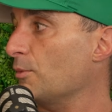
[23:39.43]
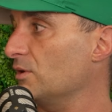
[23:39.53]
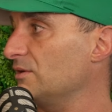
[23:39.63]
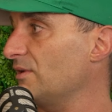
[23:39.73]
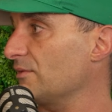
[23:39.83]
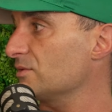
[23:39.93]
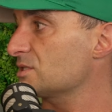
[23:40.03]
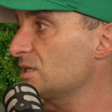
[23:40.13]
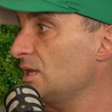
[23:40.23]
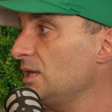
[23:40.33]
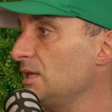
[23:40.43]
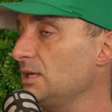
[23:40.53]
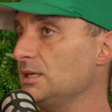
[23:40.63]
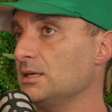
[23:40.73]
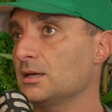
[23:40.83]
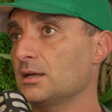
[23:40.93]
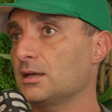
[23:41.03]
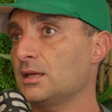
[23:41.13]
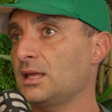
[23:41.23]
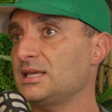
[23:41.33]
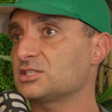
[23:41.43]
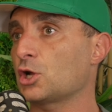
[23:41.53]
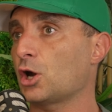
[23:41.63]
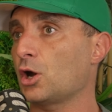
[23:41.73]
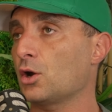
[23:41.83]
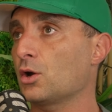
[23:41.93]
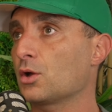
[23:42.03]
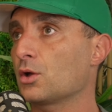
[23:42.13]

more advanced. He he's got